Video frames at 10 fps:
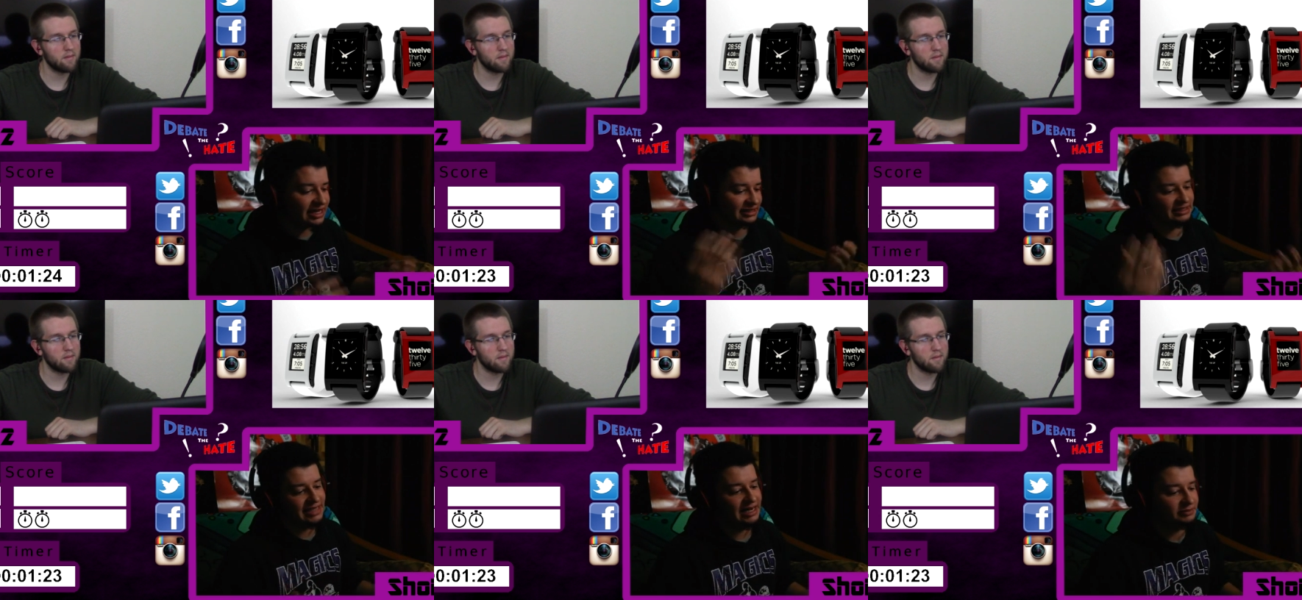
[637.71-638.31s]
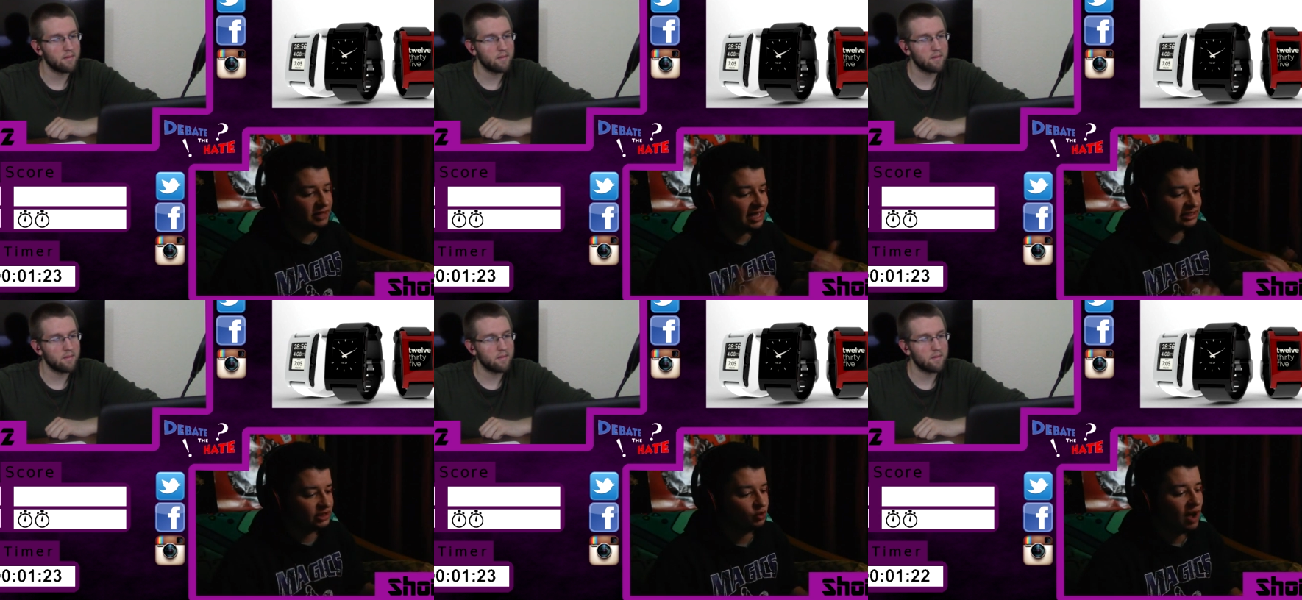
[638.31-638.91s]
Speaker 1: is aesthetics because
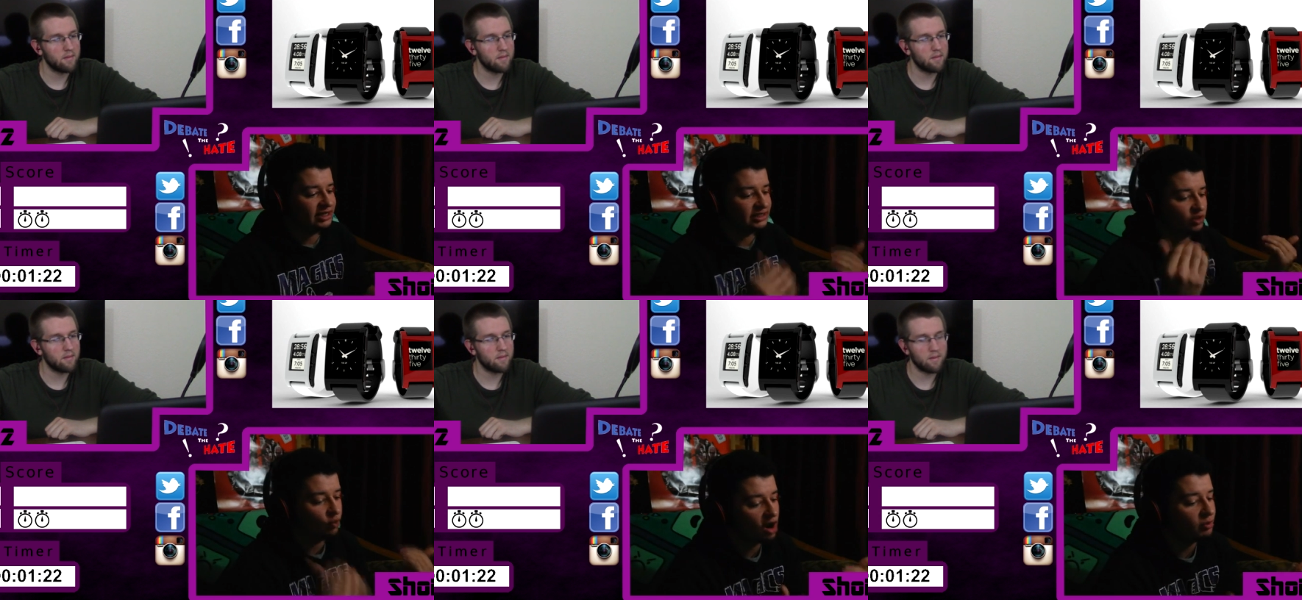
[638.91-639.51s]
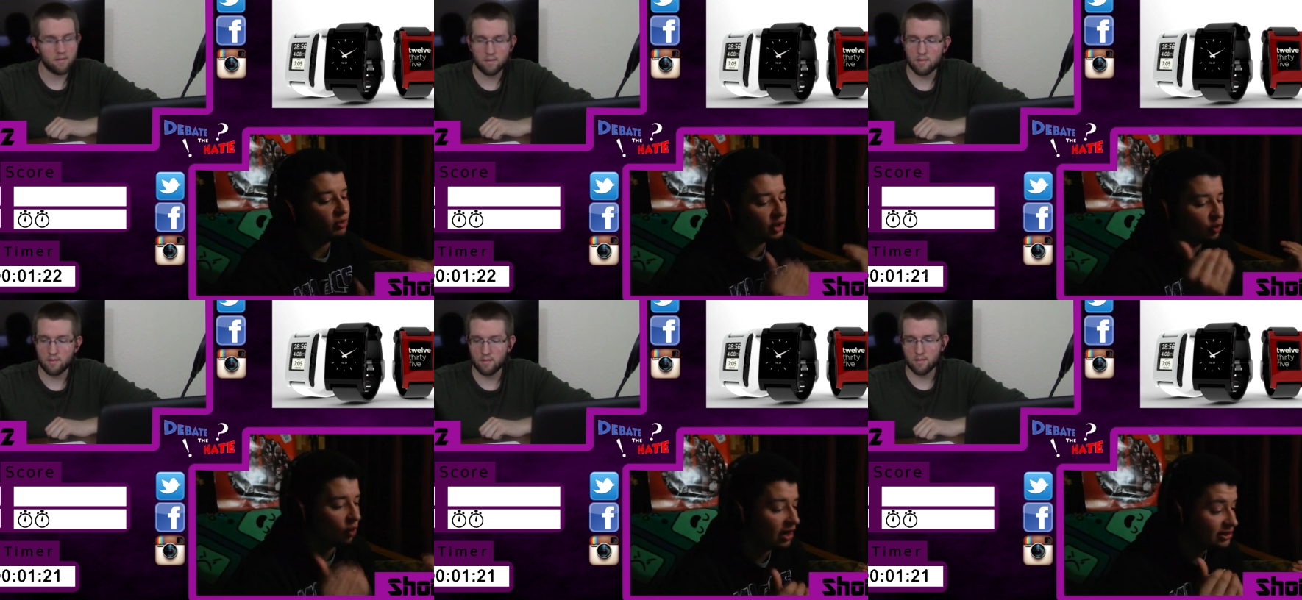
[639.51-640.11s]
it is watch it's a wearable you
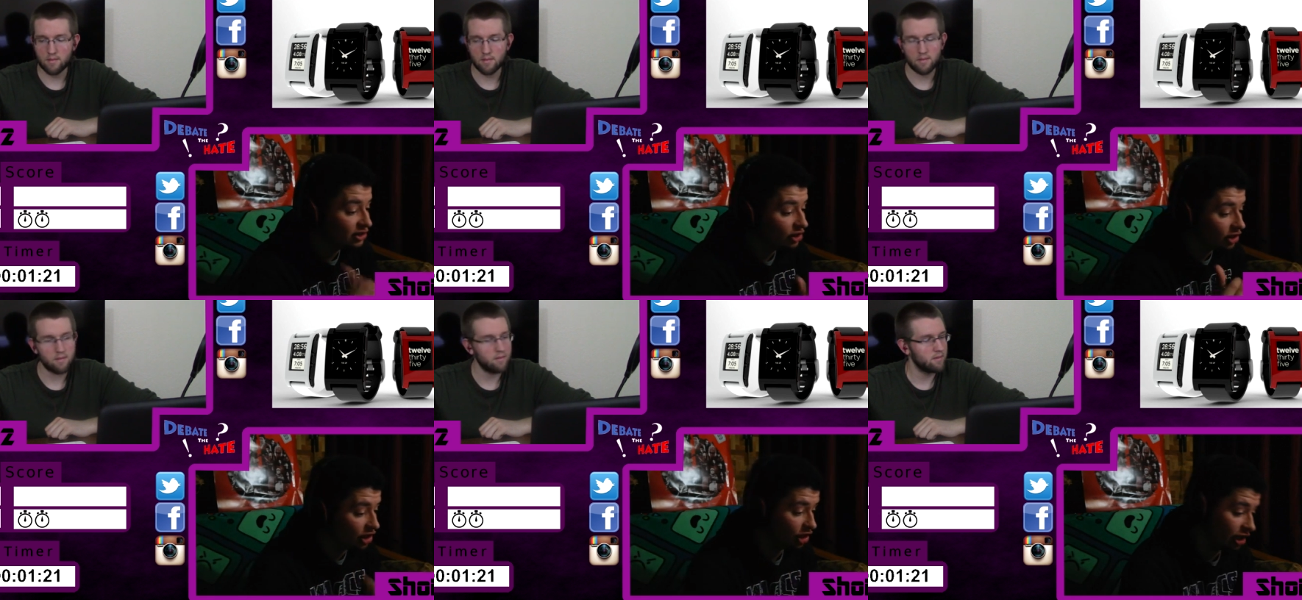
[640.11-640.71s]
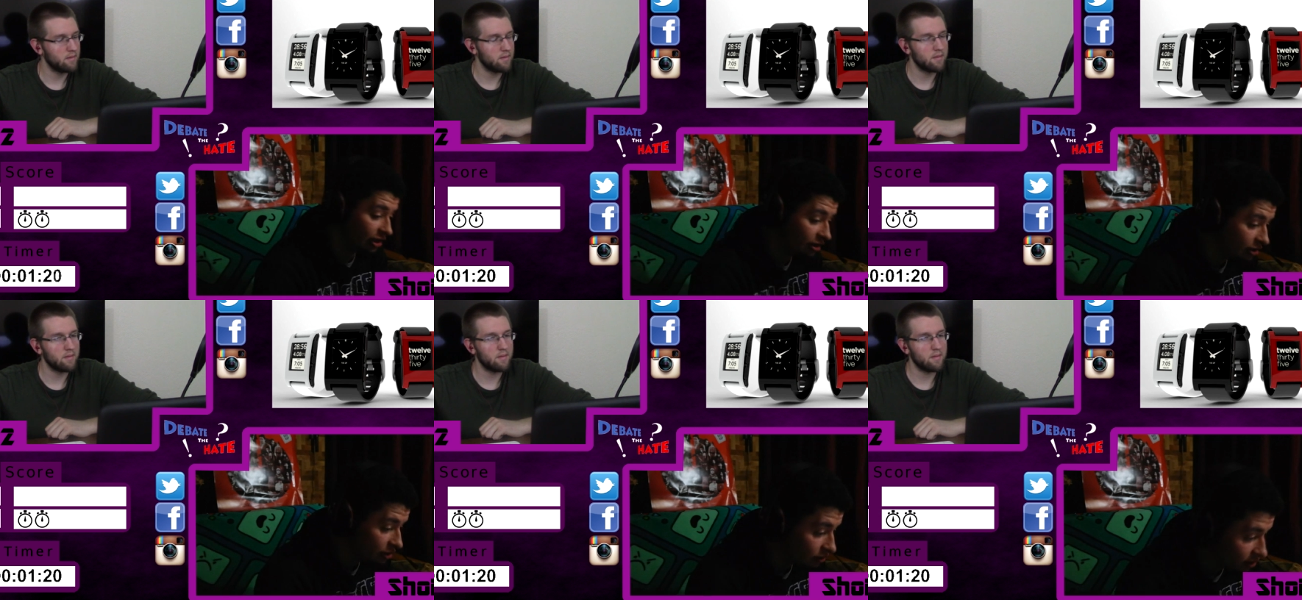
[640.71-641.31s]
want to look good
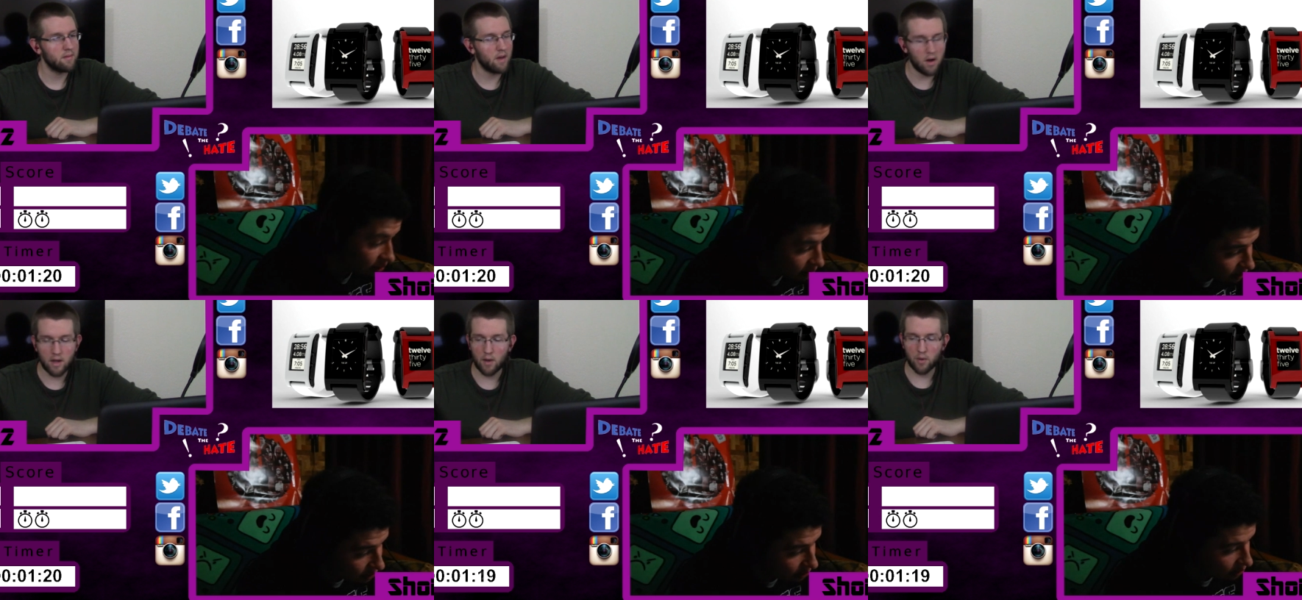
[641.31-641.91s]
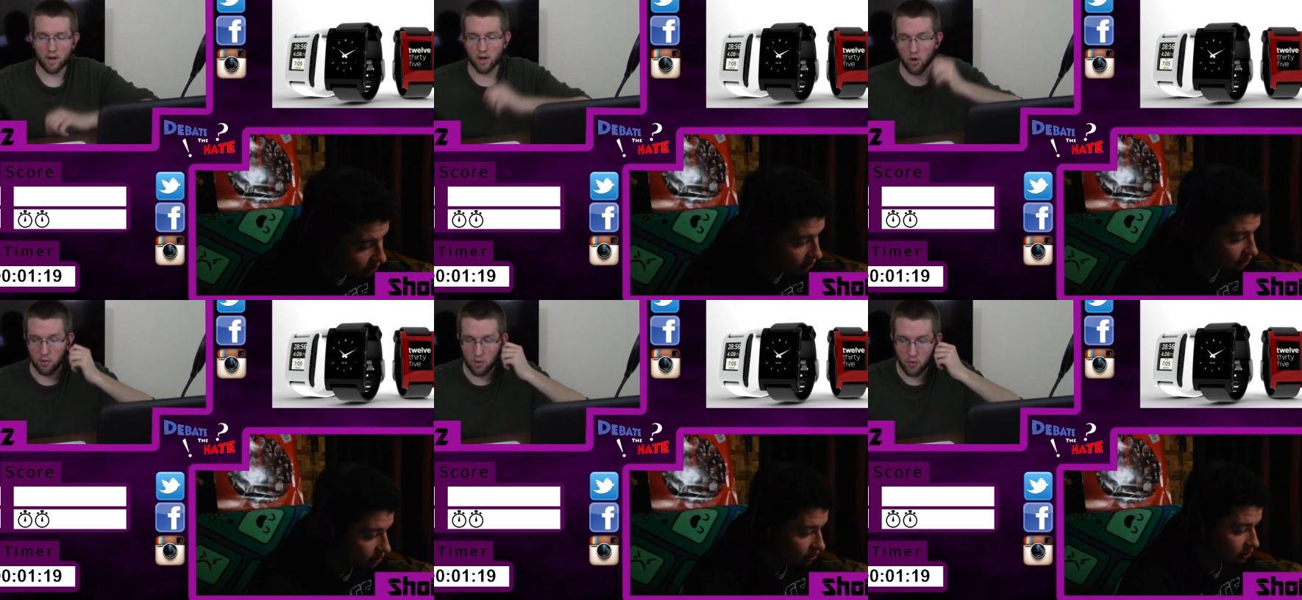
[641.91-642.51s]
Speaker 2: okay we're going to
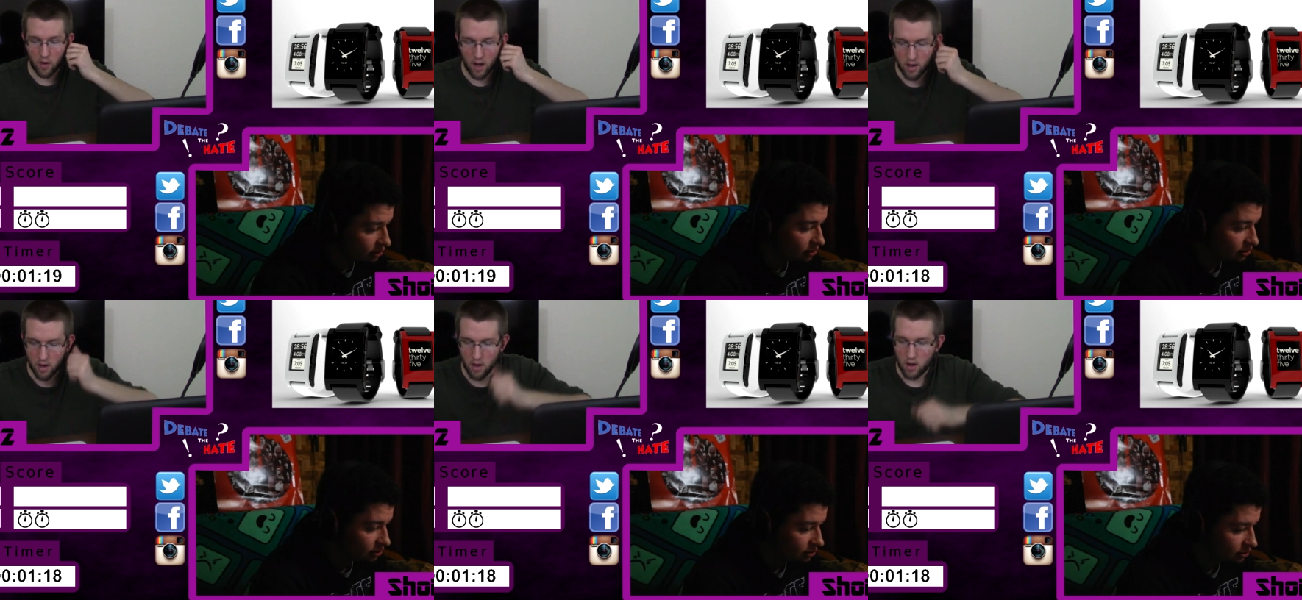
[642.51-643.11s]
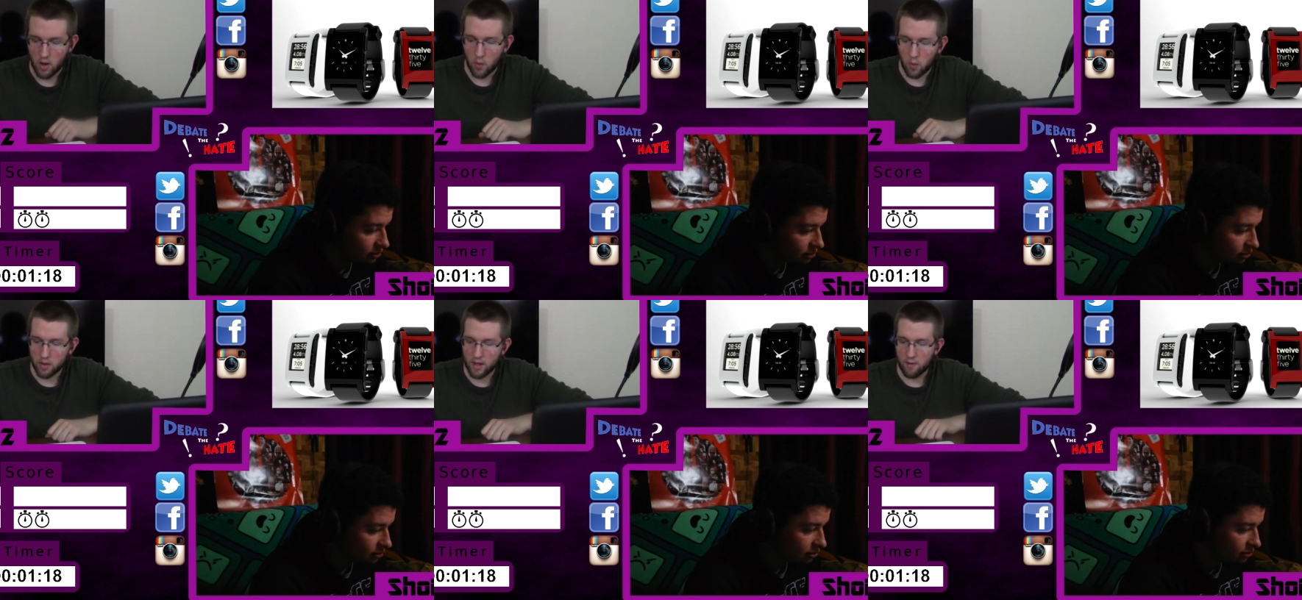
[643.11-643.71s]
go and move on
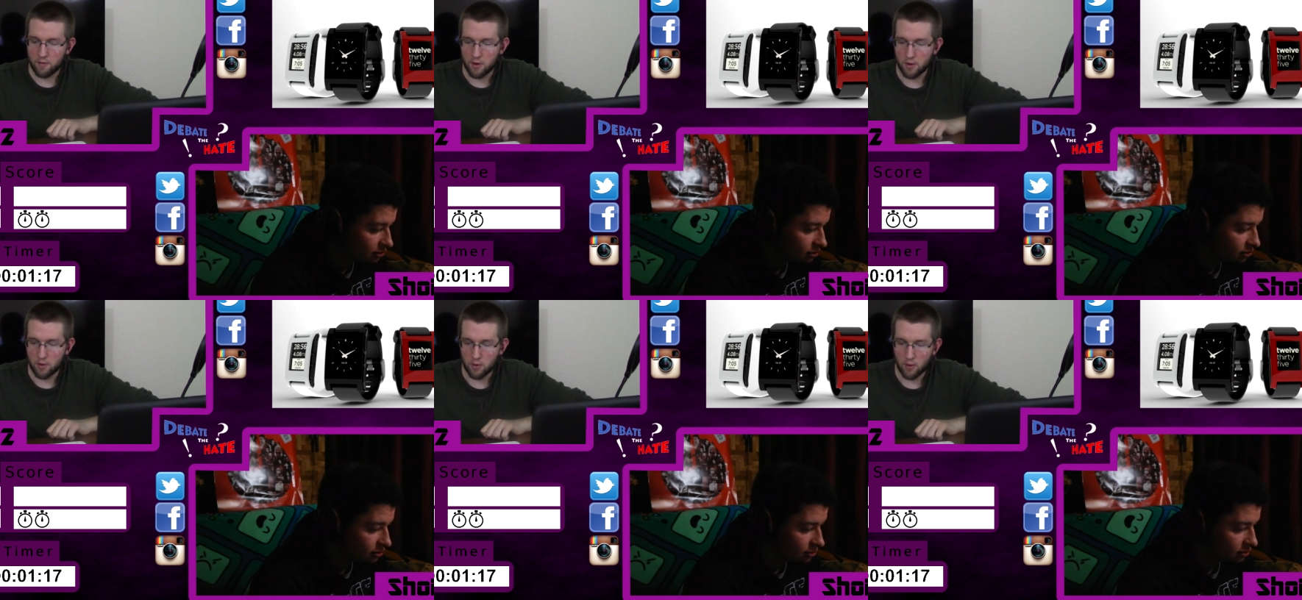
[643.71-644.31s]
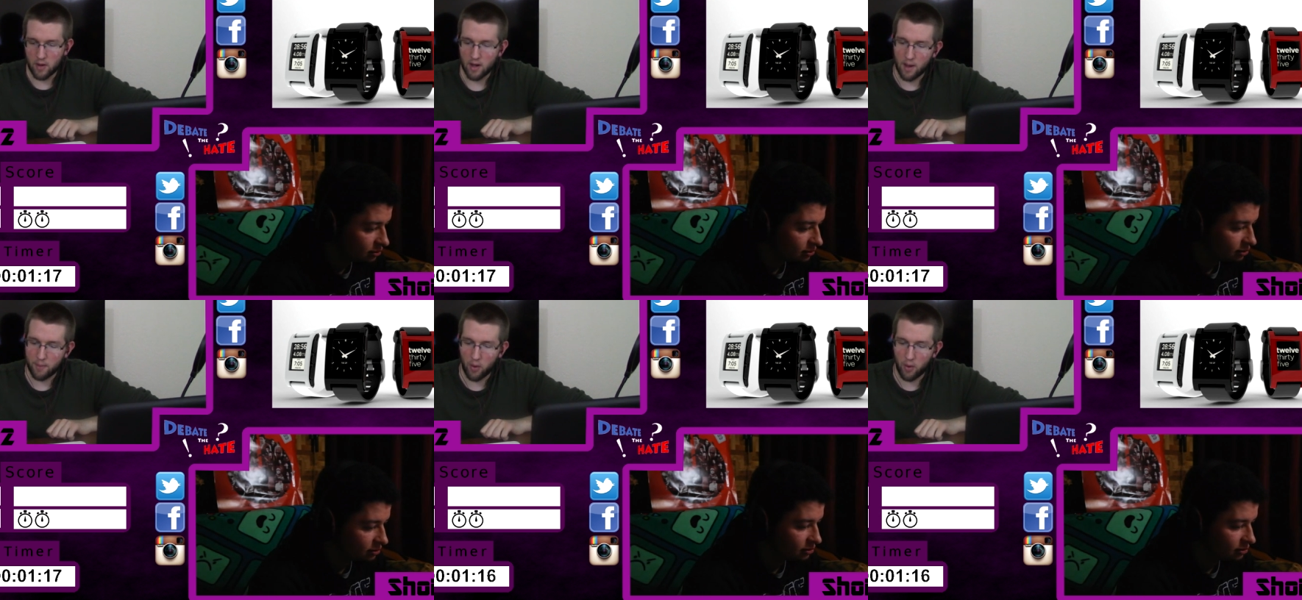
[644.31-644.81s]
we'll give you a